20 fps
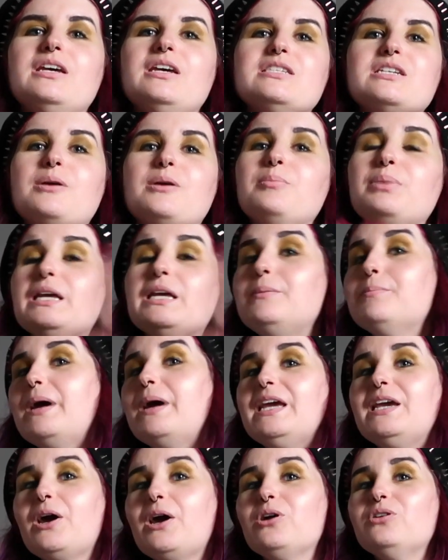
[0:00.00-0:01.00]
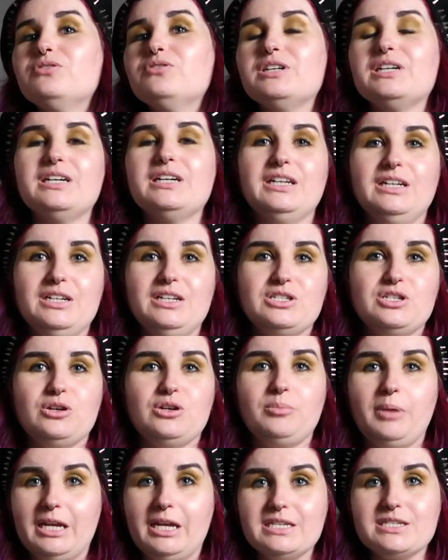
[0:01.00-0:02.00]
that is a complete makeover
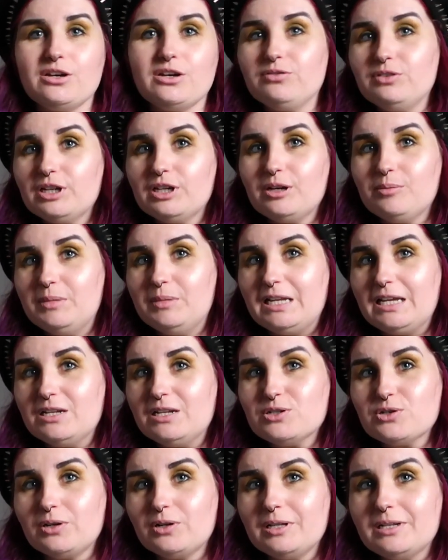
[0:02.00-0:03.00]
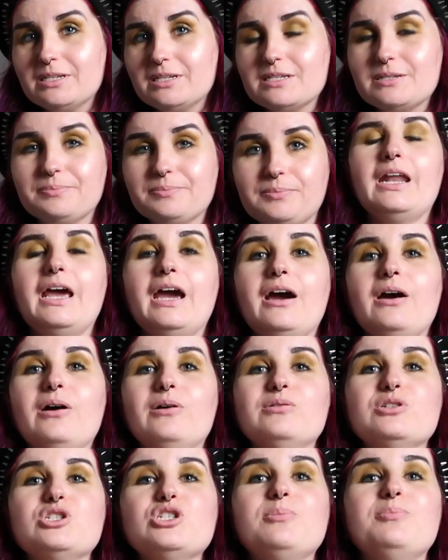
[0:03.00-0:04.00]
to make yourself look $1 million.
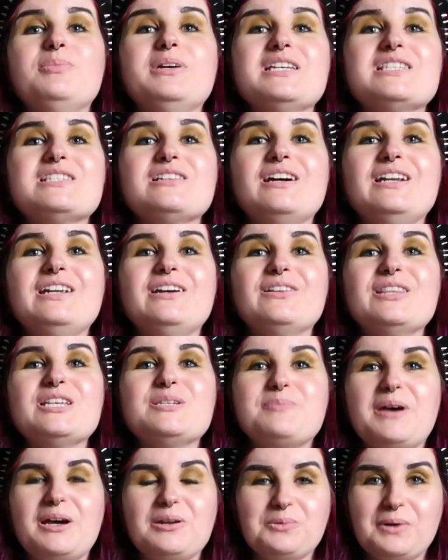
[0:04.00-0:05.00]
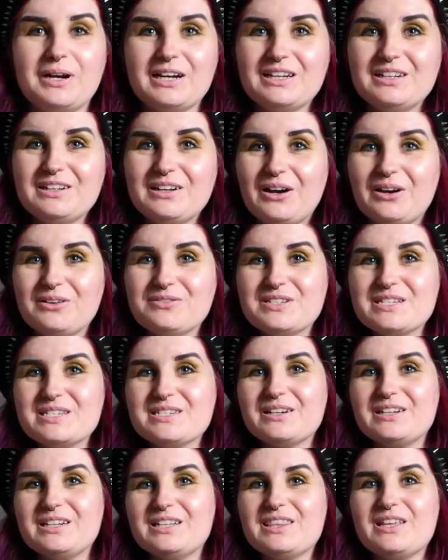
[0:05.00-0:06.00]
Now, jumping slightly on this bandwagon, I've
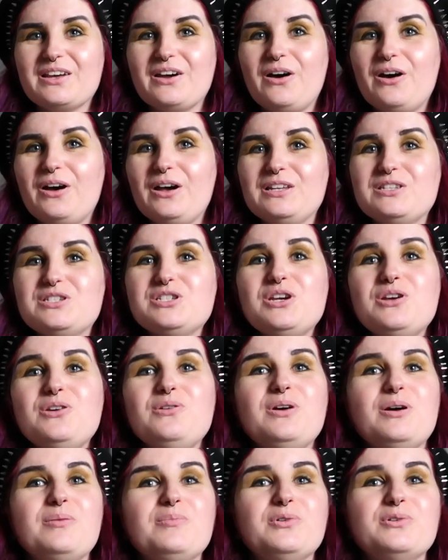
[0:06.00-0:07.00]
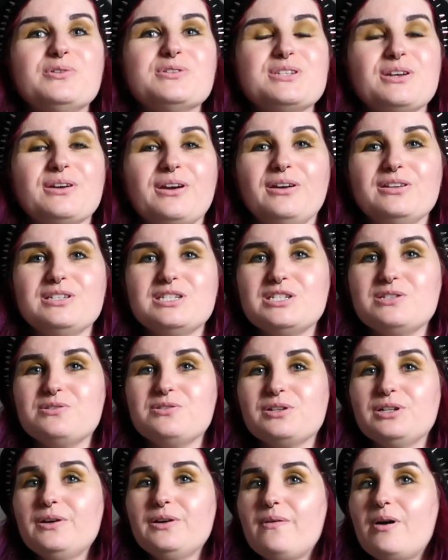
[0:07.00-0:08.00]
decided that I too am also going to
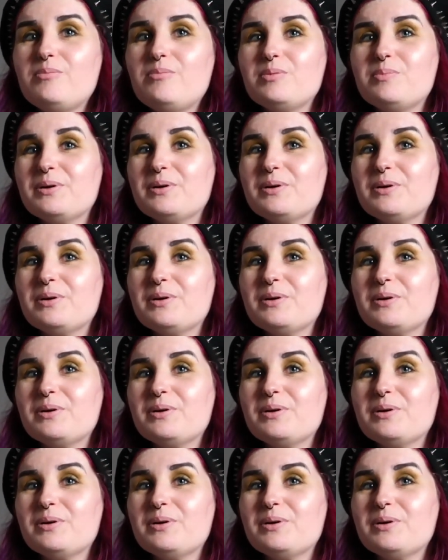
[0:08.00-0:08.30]
do a glow up,